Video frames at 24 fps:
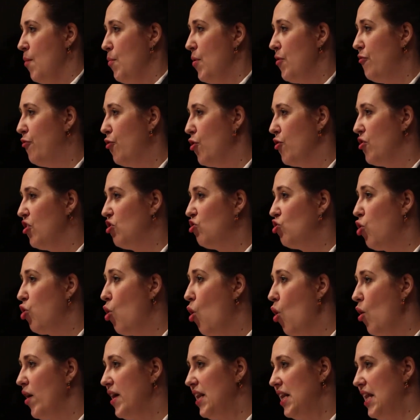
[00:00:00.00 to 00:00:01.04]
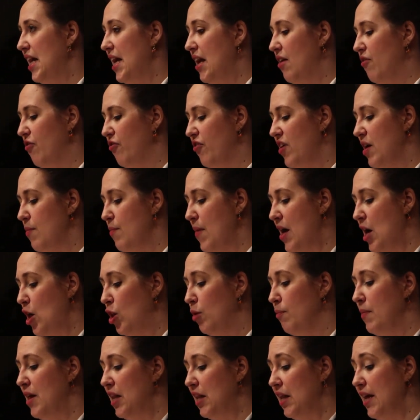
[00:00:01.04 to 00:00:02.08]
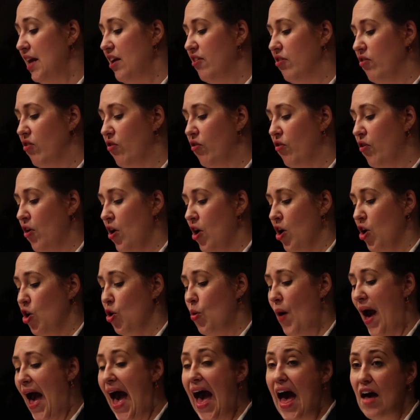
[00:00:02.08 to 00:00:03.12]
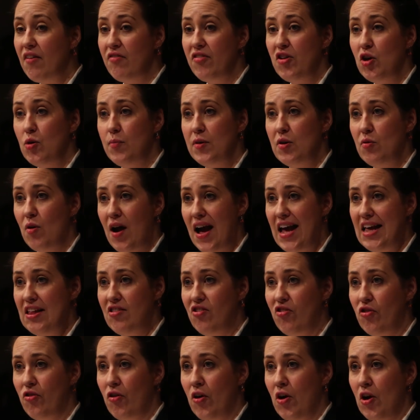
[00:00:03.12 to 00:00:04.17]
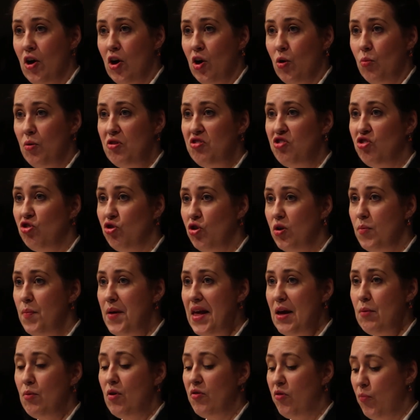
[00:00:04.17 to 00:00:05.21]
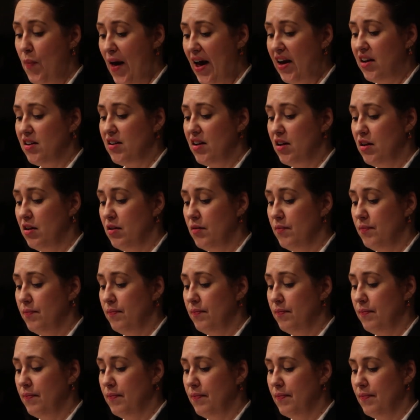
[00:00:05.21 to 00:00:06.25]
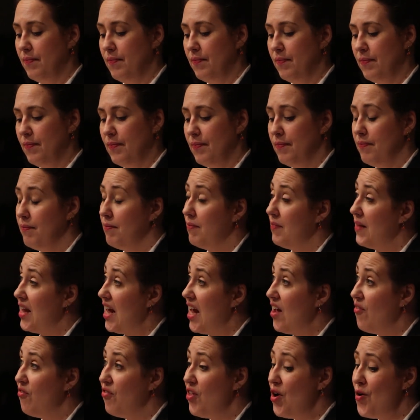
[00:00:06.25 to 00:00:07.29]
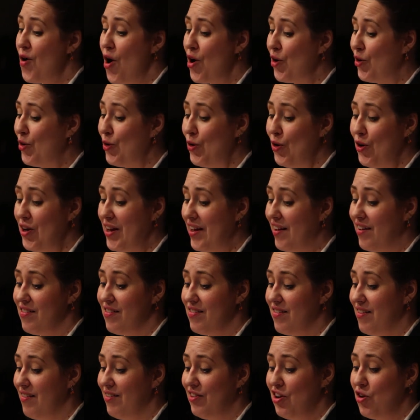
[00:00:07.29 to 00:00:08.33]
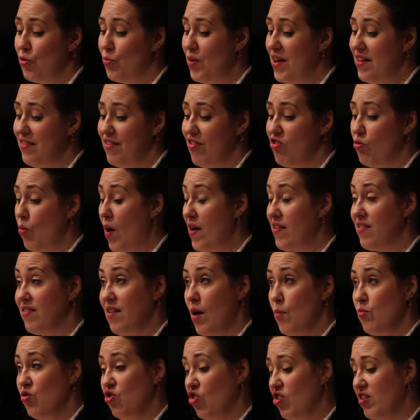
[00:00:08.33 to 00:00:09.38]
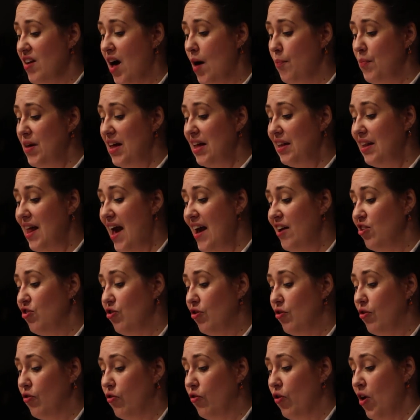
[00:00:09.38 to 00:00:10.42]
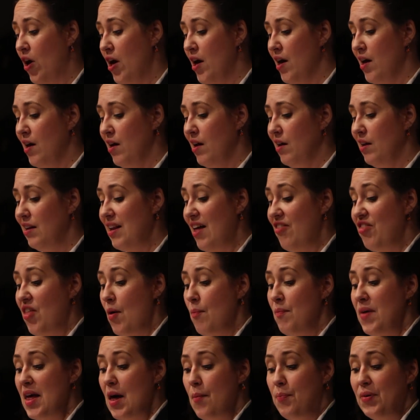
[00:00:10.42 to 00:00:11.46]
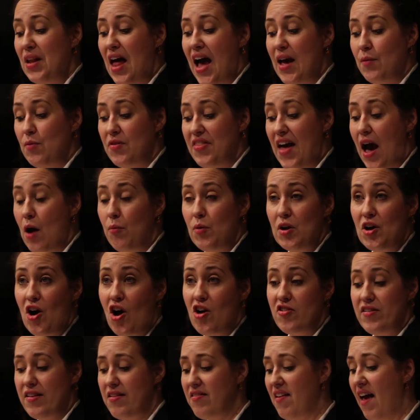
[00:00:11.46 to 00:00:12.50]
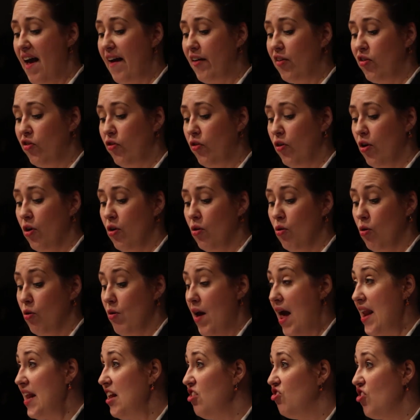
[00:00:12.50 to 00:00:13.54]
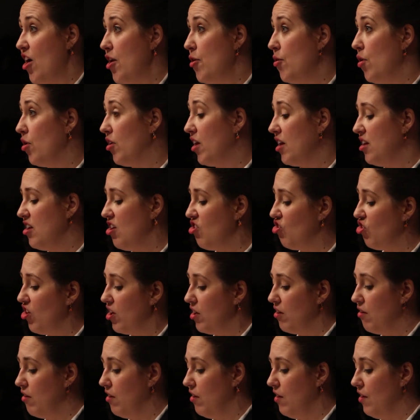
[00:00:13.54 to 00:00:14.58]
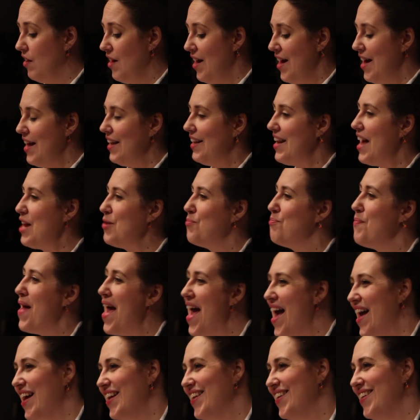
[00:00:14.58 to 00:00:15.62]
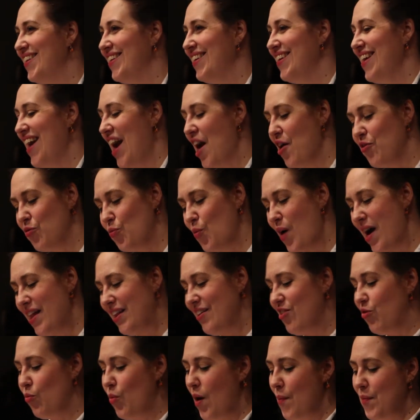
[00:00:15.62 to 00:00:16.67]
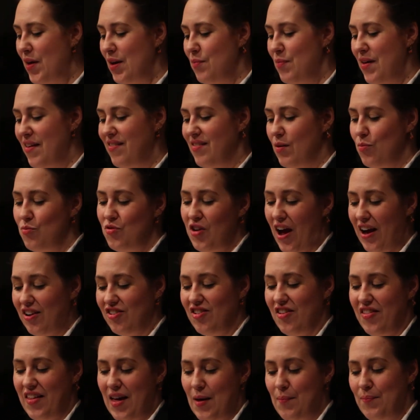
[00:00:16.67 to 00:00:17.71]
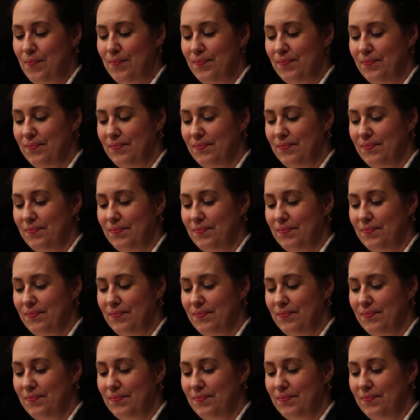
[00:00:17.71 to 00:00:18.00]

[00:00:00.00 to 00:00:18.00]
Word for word: but for the toiling female millions who have human rights, which should be respected. If there are good consistent reasons why some should not be electors, let them be applied without regard to sex or any general condition. Let men, as well as women, be subject to them.